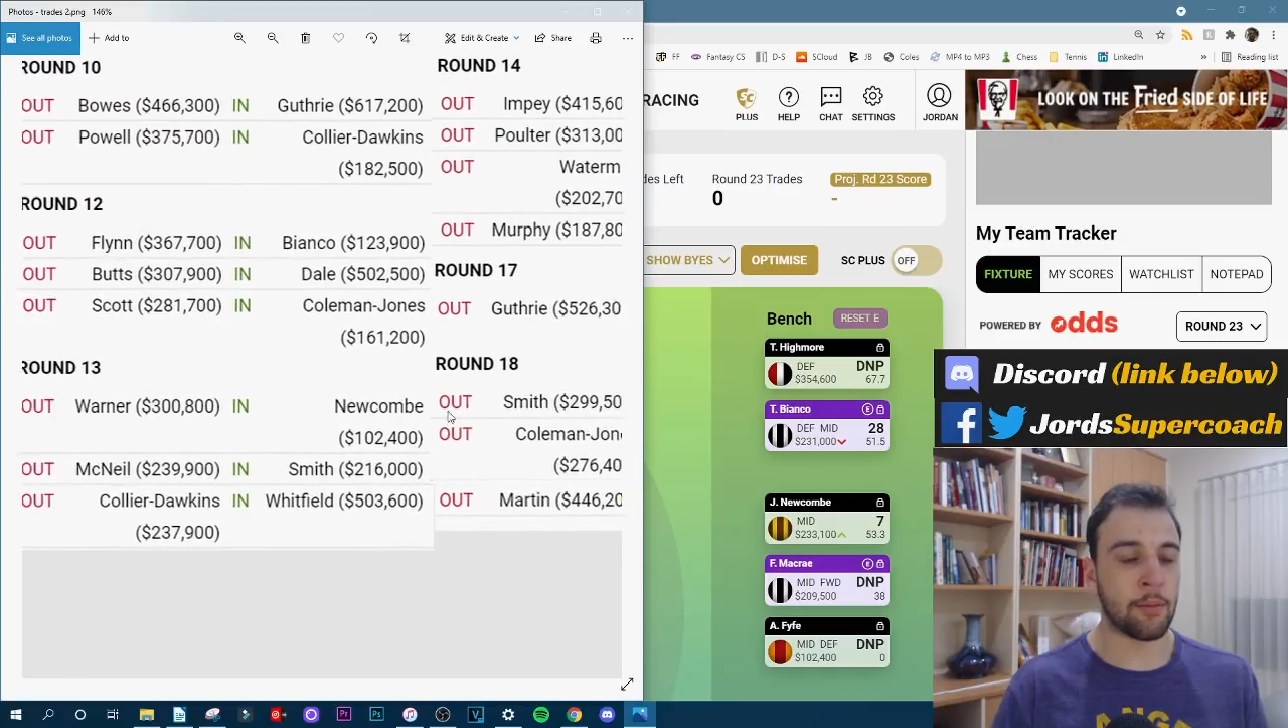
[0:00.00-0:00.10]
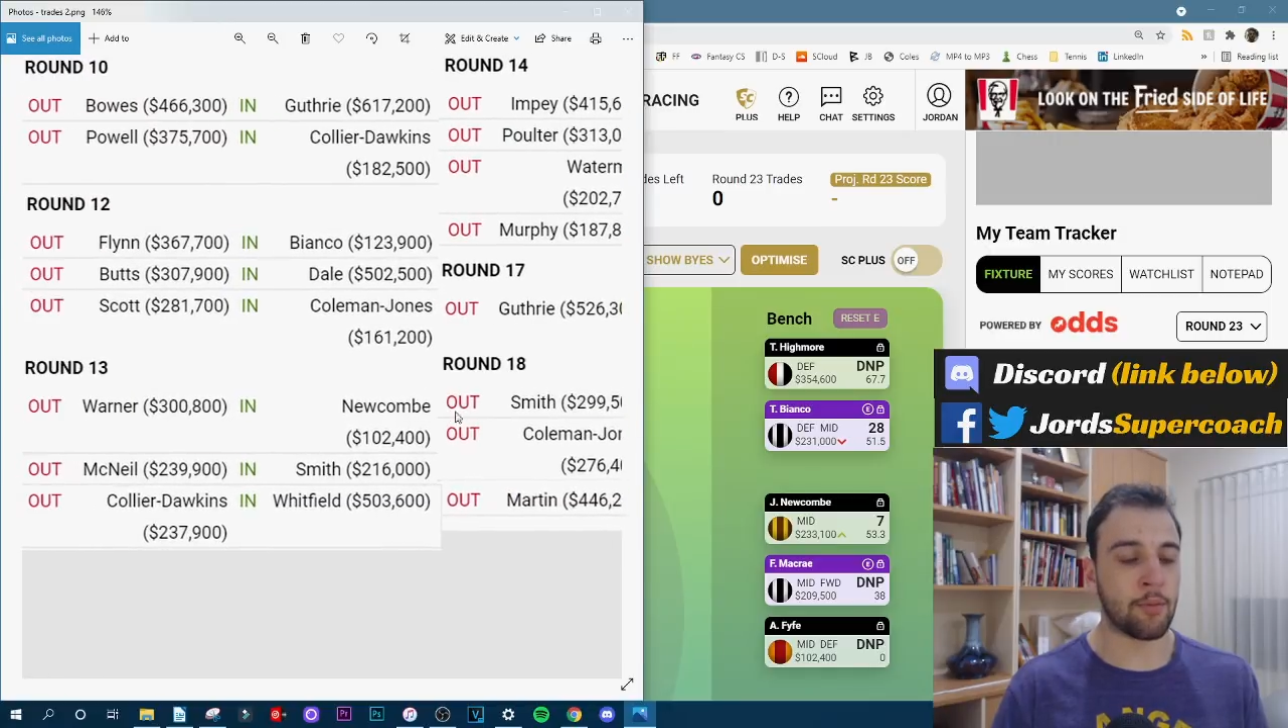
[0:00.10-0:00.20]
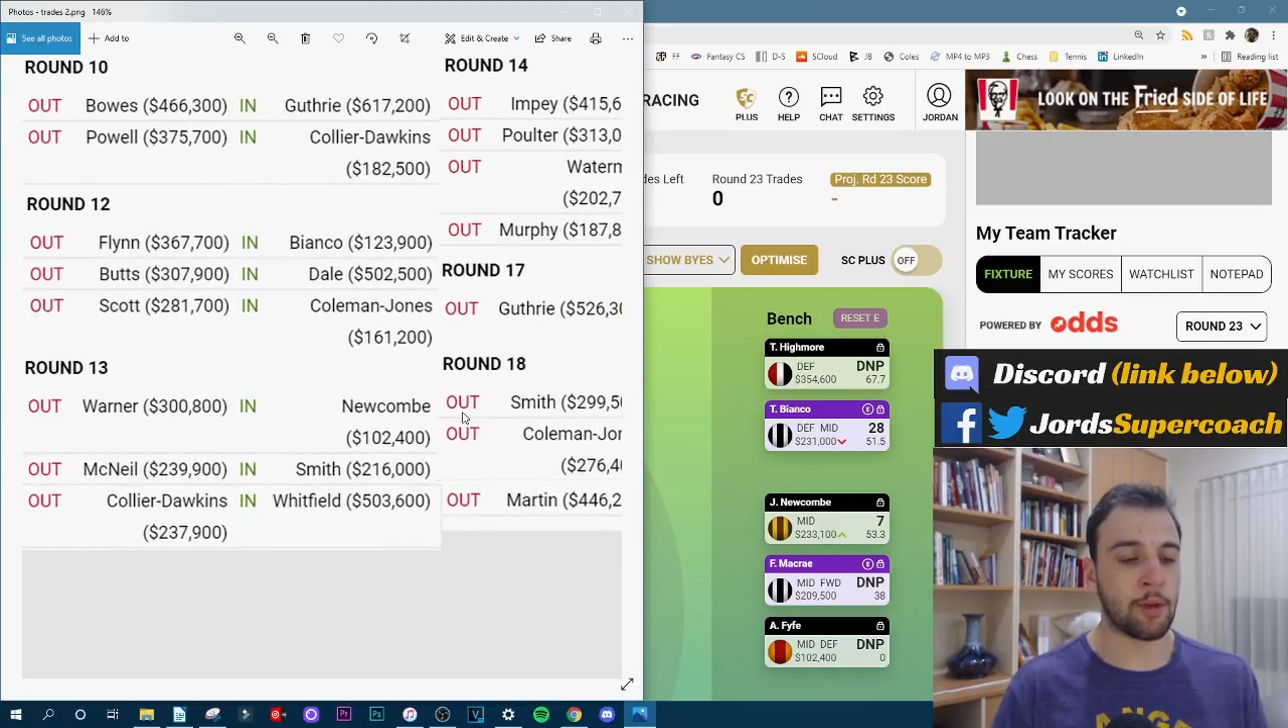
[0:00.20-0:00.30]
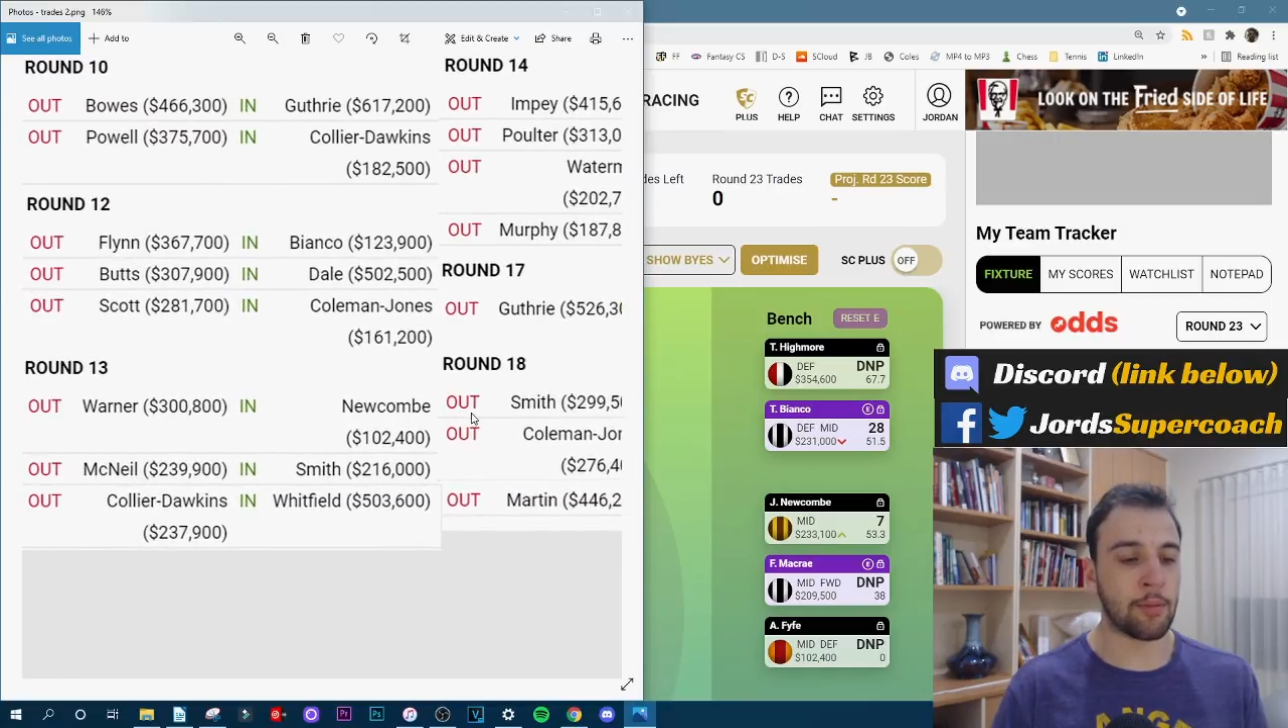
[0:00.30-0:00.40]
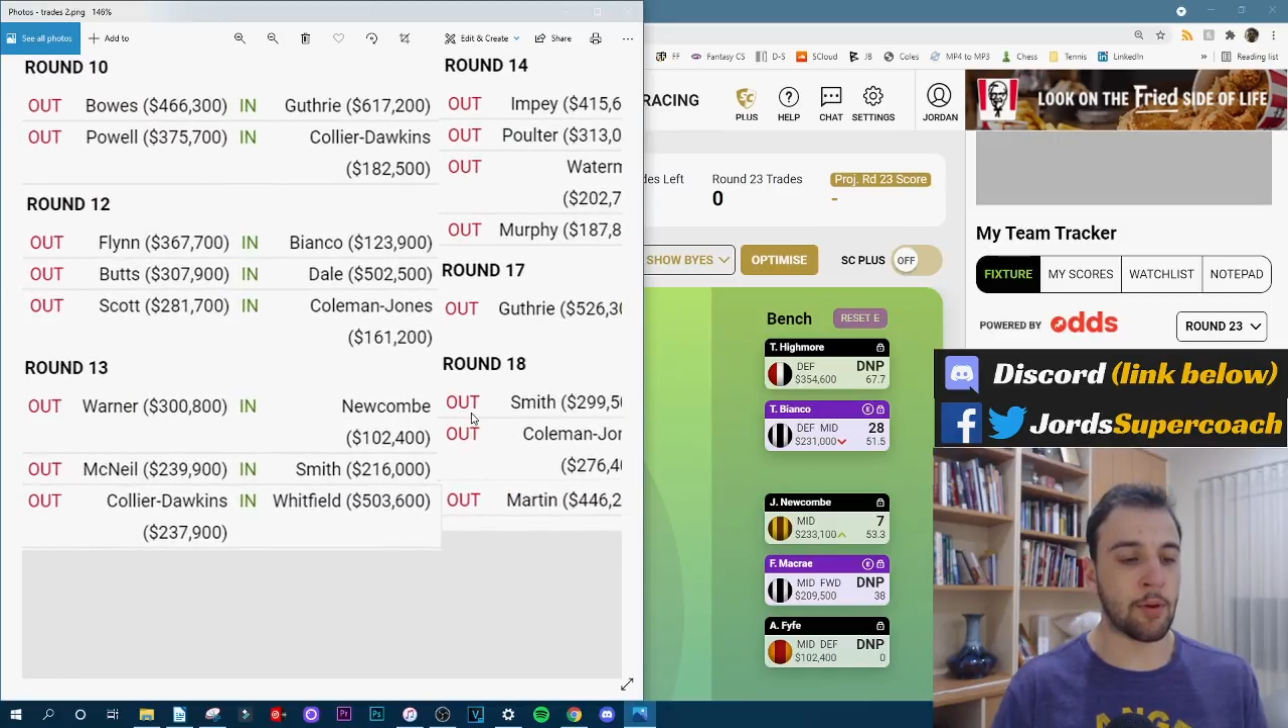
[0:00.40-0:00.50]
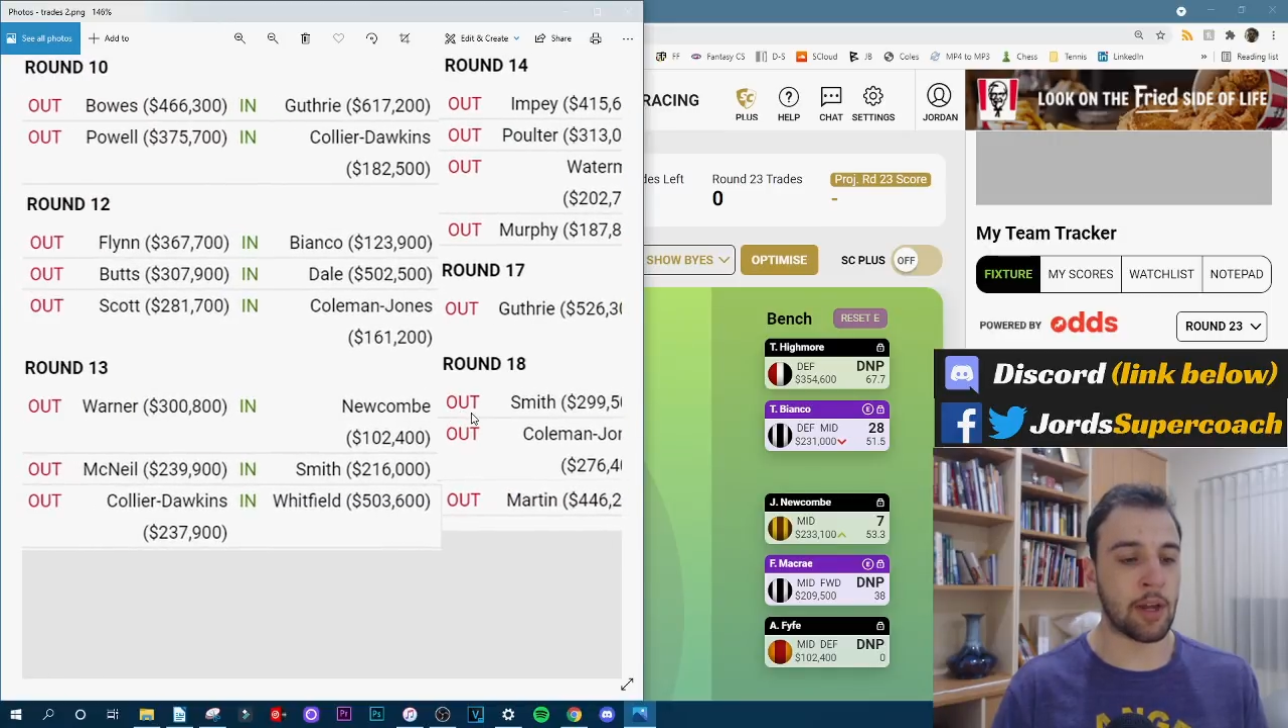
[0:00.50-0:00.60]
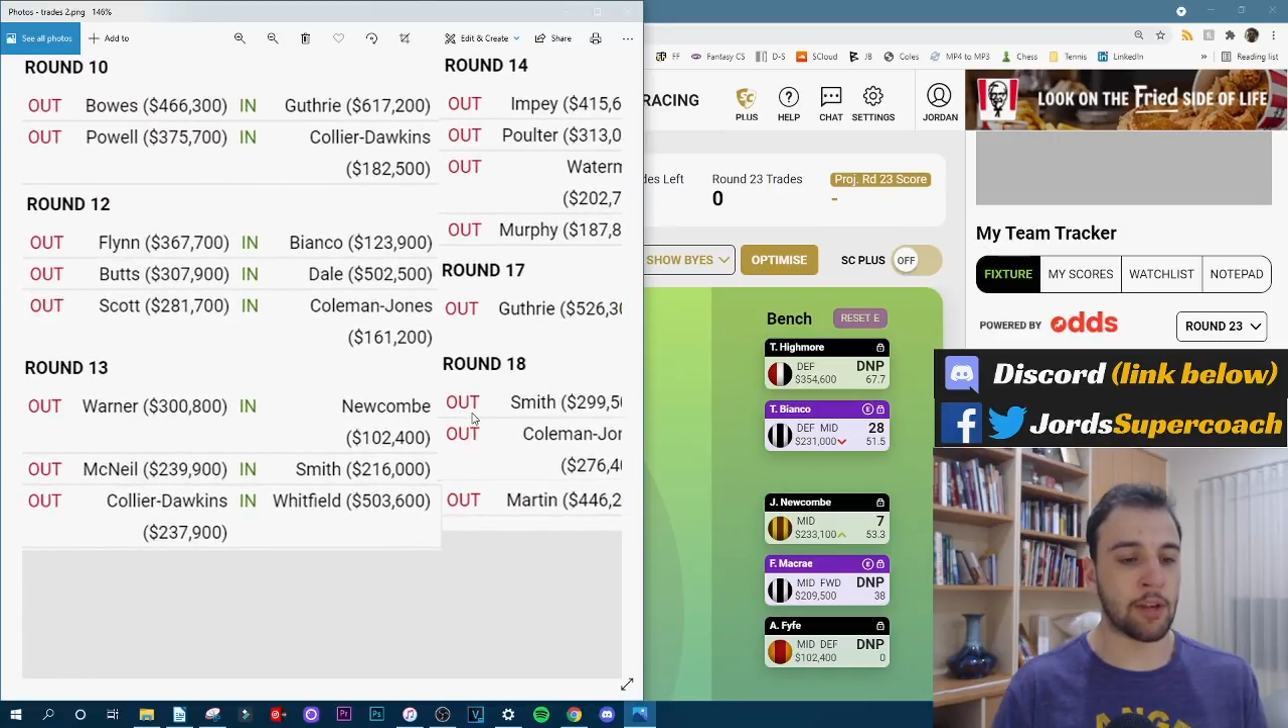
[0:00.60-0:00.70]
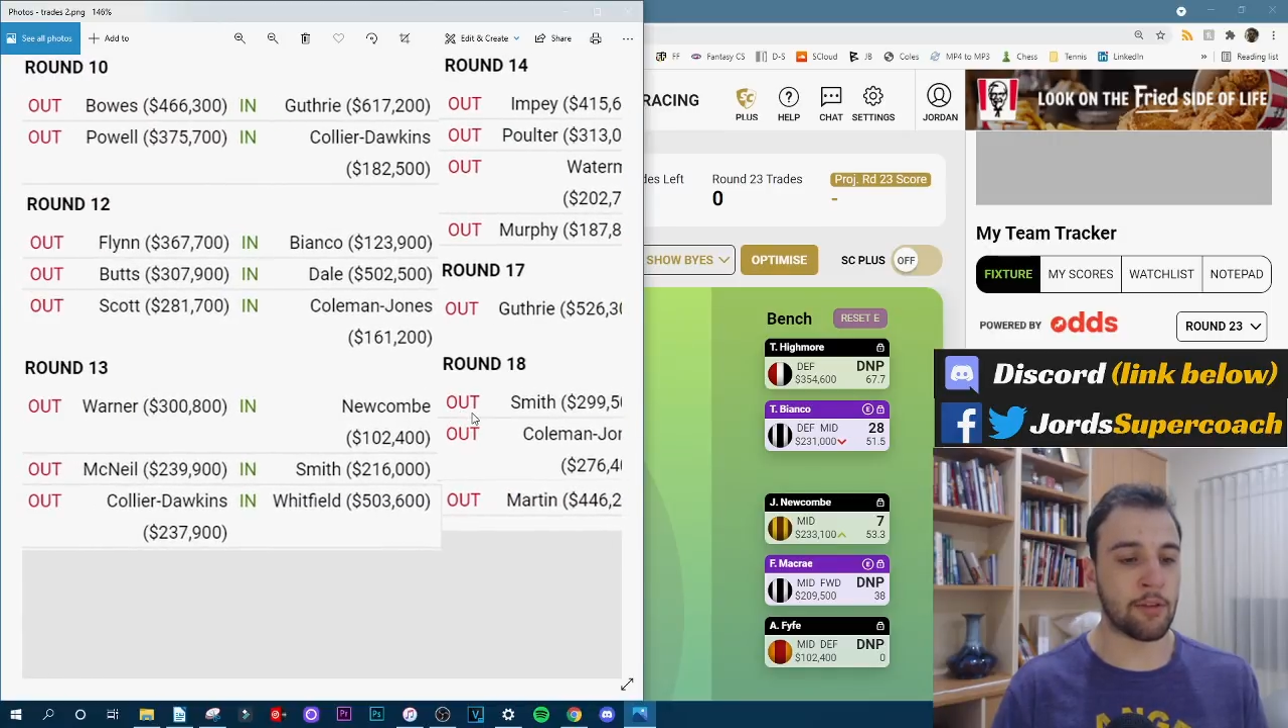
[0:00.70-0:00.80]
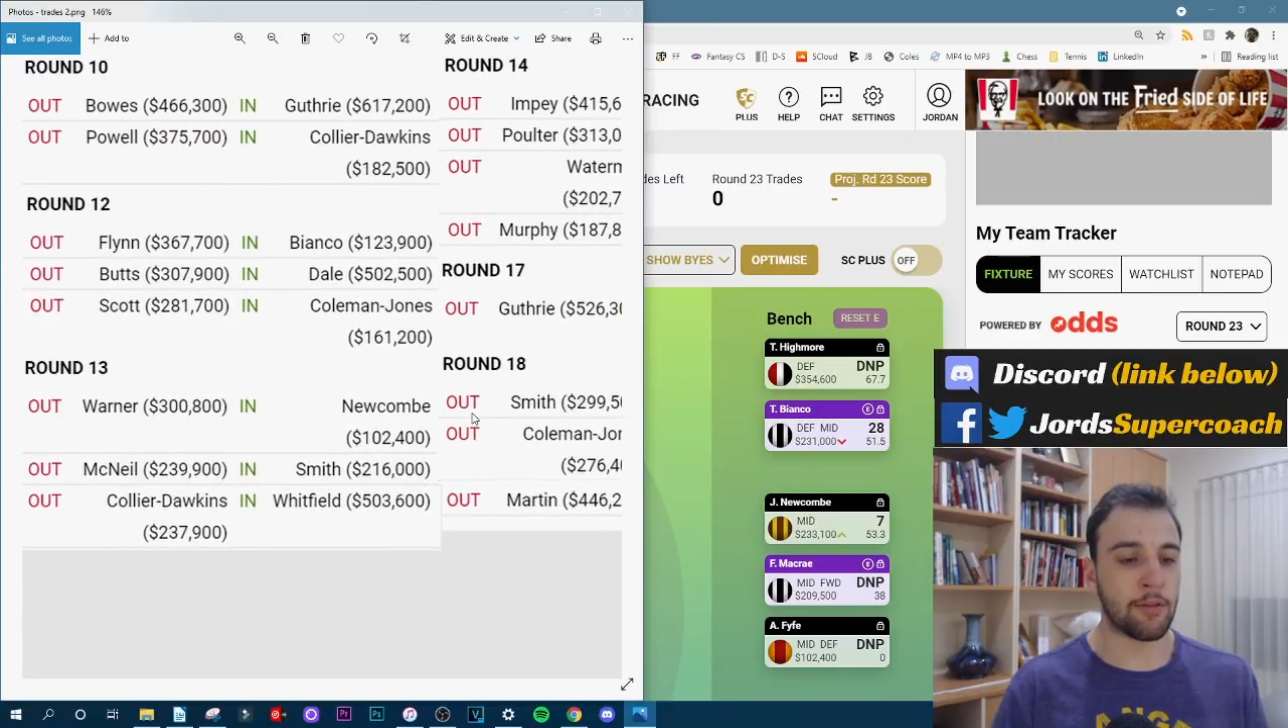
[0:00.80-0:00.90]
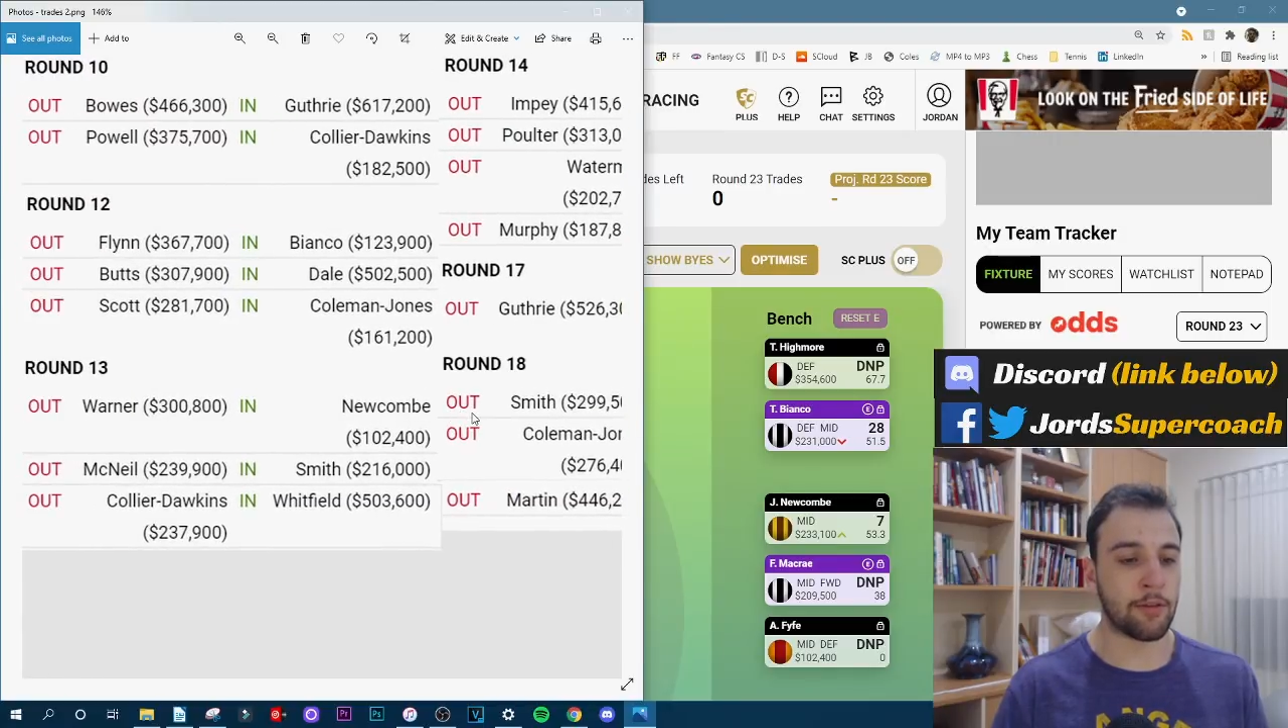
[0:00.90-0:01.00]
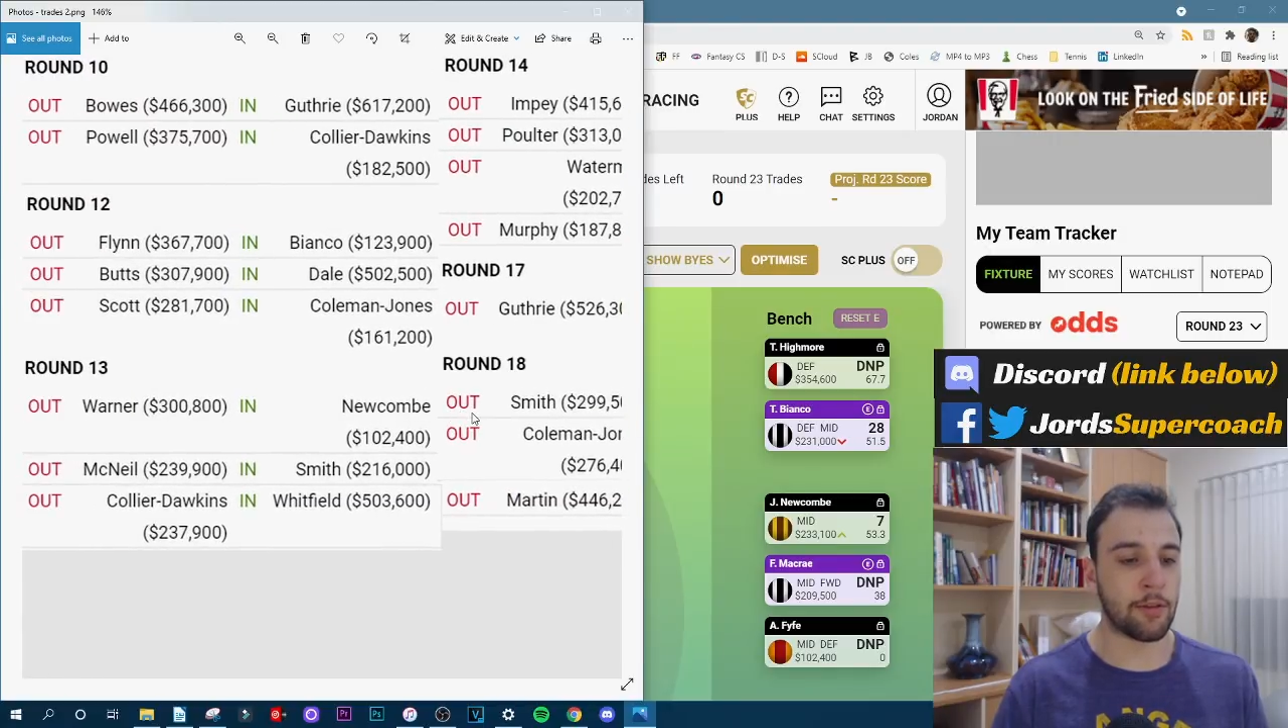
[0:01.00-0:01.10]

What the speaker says: we might have